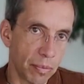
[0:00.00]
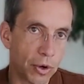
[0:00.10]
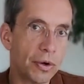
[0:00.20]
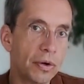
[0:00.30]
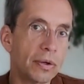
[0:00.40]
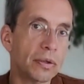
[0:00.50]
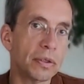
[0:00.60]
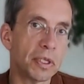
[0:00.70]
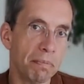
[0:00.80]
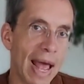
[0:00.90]
murder
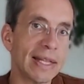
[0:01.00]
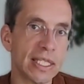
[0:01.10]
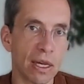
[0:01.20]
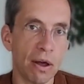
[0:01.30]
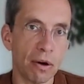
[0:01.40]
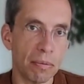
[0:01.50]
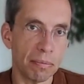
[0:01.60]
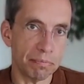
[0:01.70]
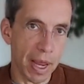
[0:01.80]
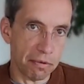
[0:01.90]
to
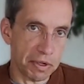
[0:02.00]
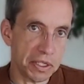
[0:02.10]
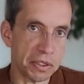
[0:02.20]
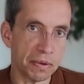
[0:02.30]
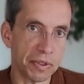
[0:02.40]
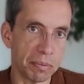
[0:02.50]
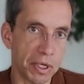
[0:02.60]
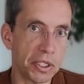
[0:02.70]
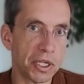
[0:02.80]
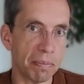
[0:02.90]
manslaughter by reason of
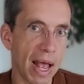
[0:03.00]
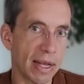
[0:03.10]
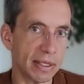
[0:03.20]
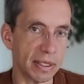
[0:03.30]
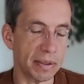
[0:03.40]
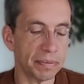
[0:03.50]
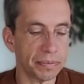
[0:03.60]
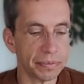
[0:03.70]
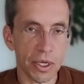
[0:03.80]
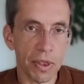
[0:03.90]
diminished
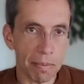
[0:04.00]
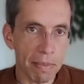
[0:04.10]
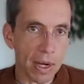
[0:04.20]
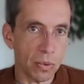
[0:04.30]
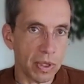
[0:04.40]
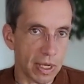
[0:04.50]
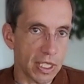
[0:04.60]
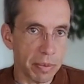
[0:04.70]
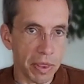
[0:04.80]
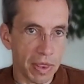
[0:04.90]
capacity. And so they met with
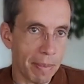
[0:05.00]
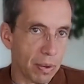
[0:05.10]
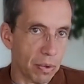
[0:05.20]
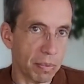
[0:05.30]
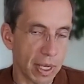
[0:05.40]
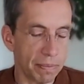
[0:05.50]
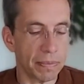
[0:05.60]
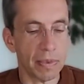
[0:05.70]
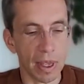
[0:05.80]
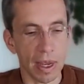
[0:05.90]
Elizabeth and they met with
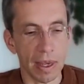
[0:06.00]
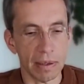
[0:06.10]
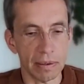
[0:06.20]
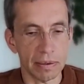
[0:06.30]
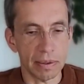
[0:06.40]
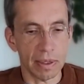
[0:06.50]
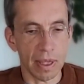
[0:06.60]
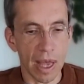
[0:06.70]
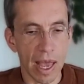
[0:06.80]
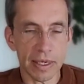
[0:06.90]
me,
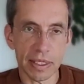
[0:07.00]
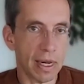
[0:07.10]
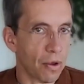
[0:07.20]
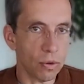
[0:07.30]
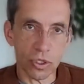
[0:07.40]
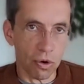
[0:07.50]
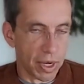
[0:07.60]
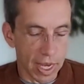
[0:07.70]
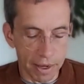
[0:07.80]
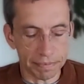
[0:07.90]
and I had to tell the whole
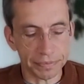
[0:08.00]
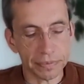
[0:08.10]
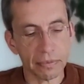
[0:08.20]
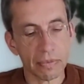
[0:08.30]
story again.